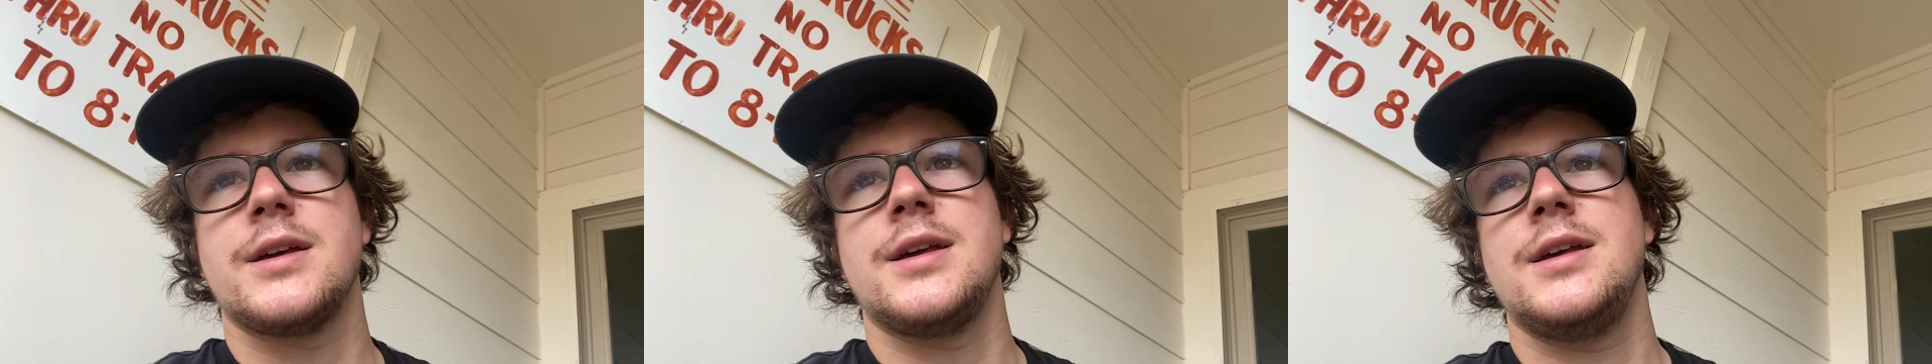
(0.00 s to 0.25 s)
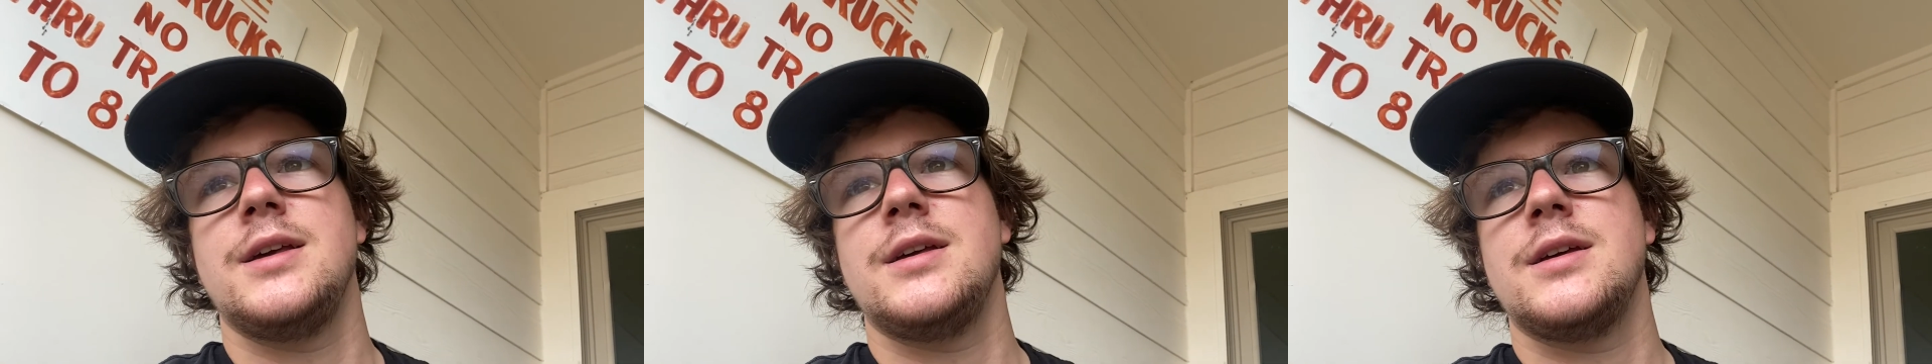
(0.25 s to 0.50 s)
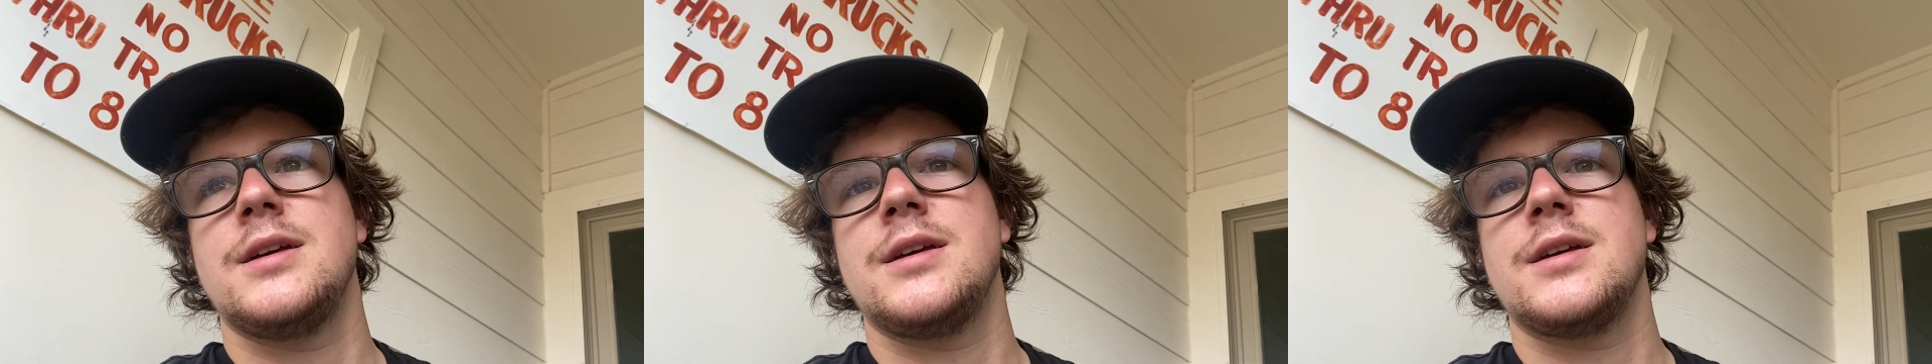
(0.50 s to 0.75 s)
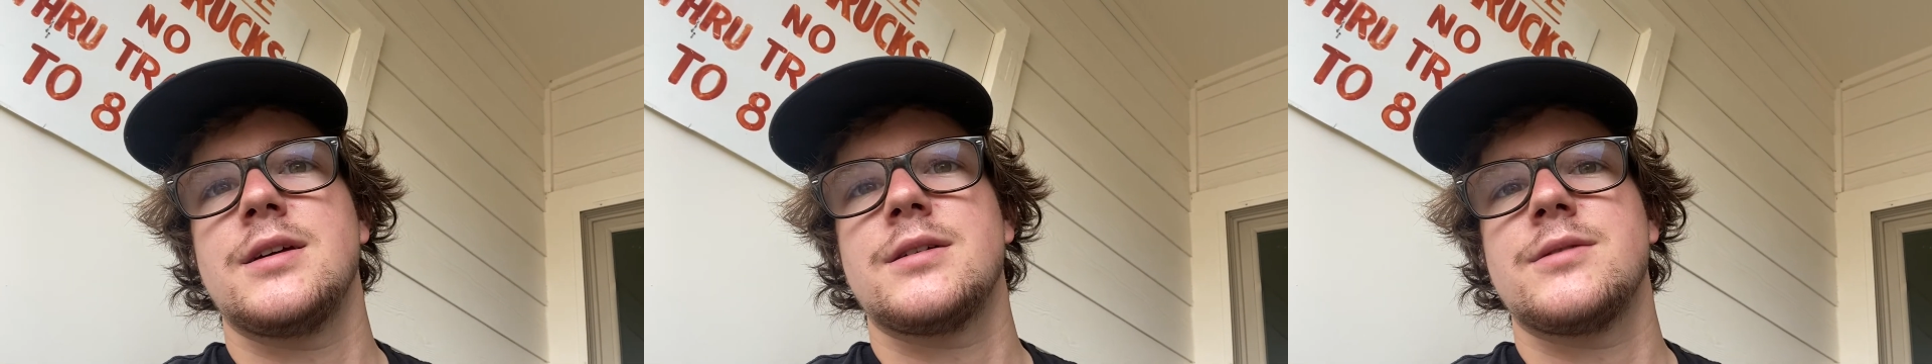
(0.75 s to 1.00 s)

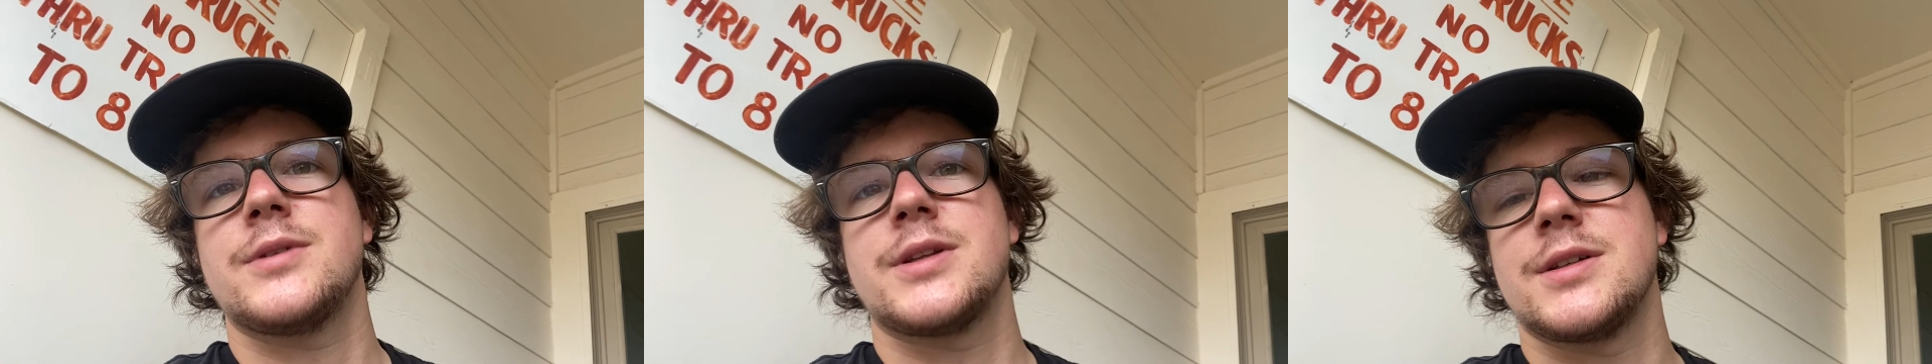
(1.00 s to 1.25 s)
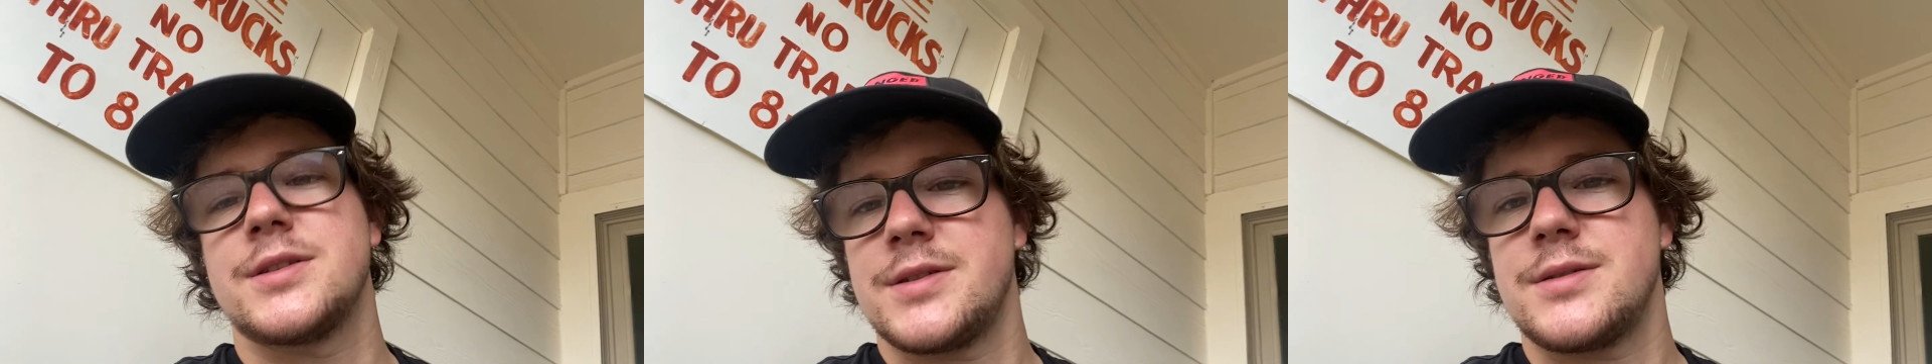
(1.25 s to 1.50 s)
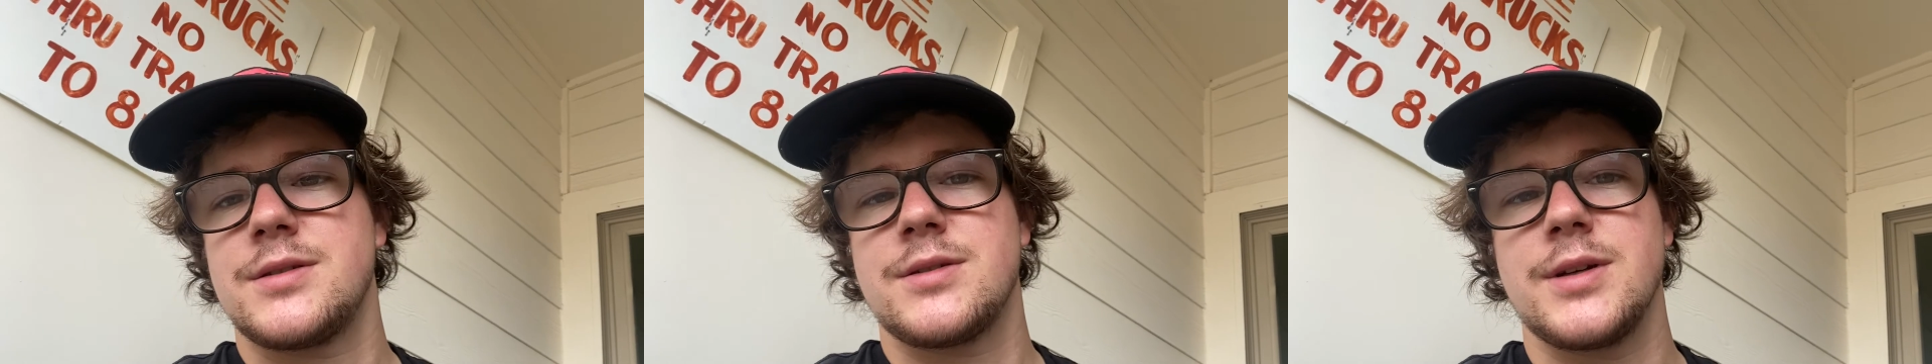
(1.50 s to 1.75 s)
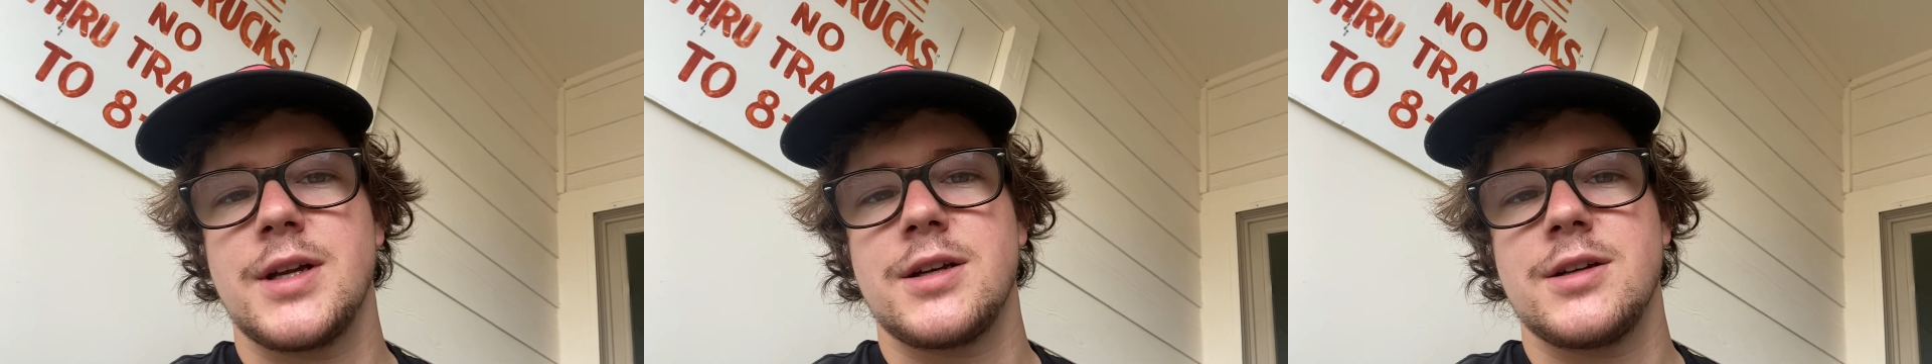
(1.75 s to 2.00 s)
he, with his
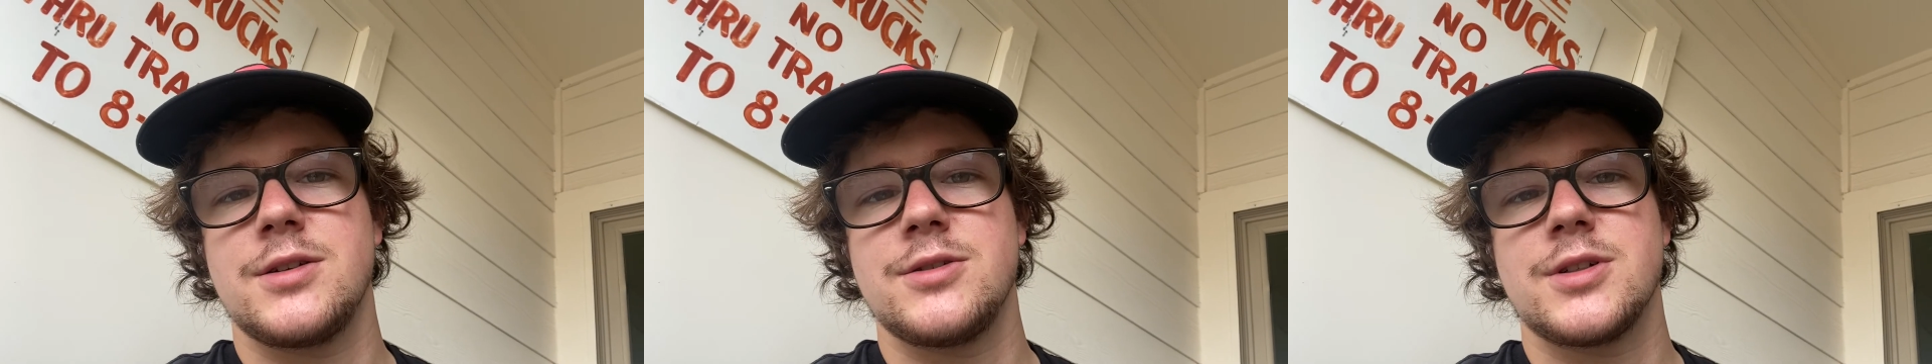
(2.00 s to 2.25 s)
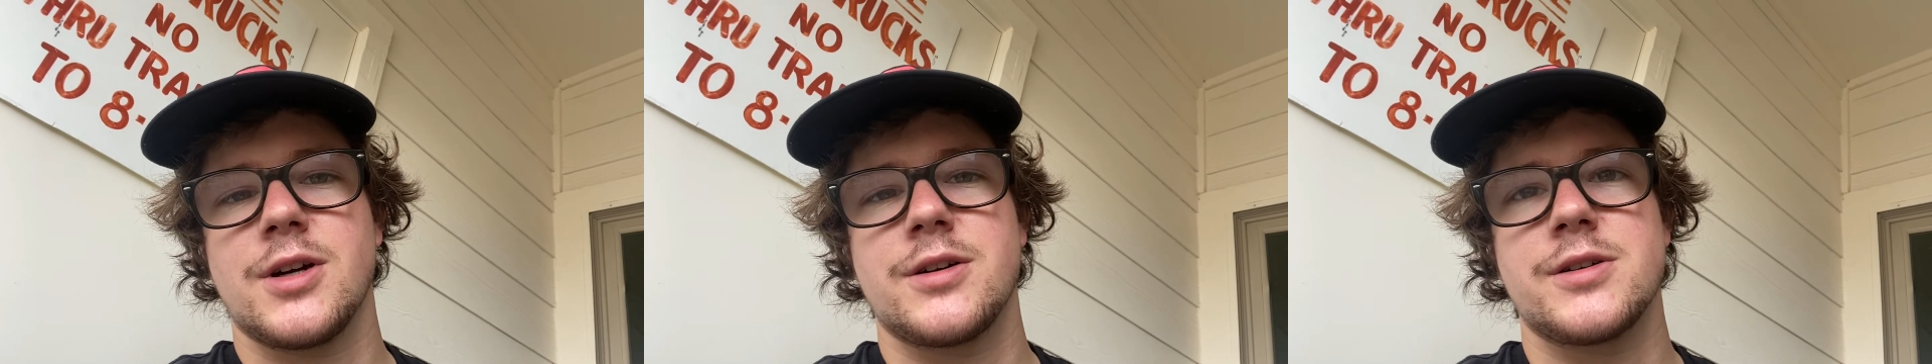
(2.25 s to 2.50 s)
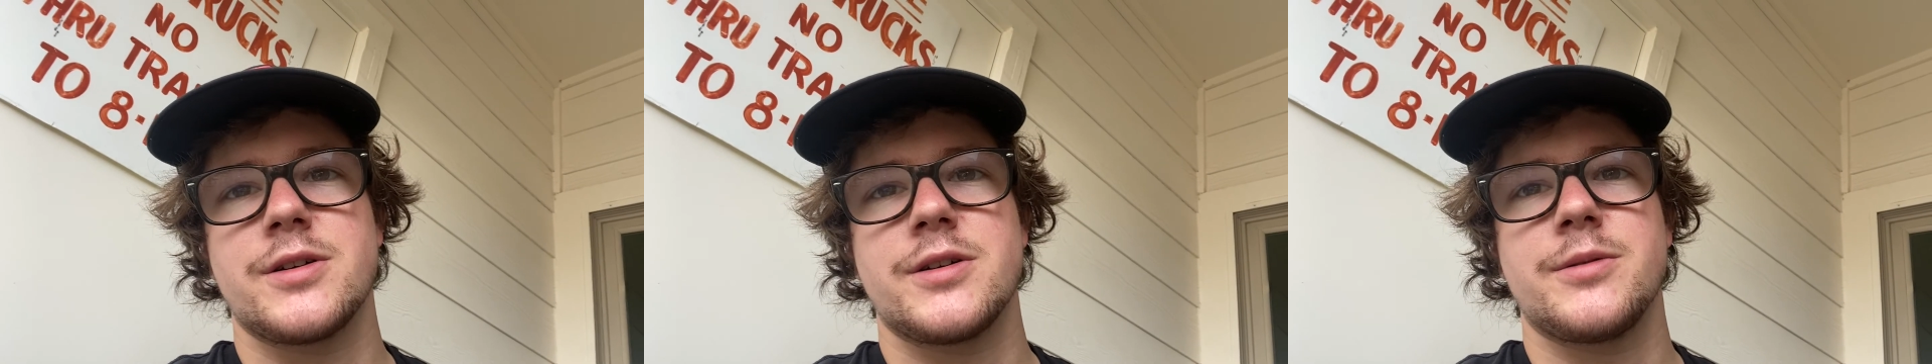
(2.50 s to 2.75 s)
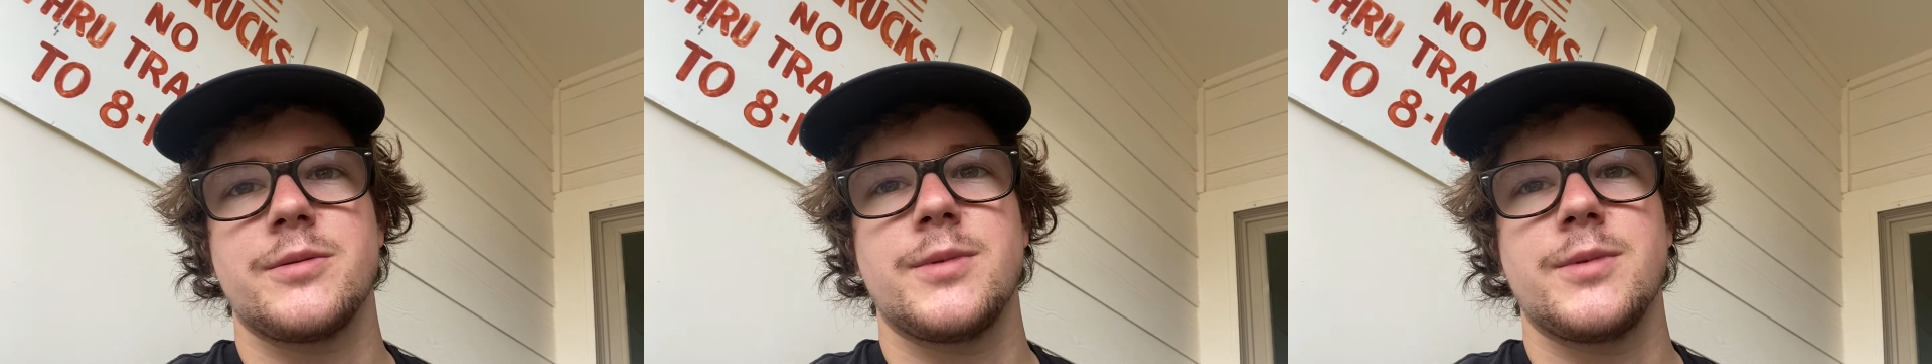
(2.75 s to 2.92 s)
392 Charger,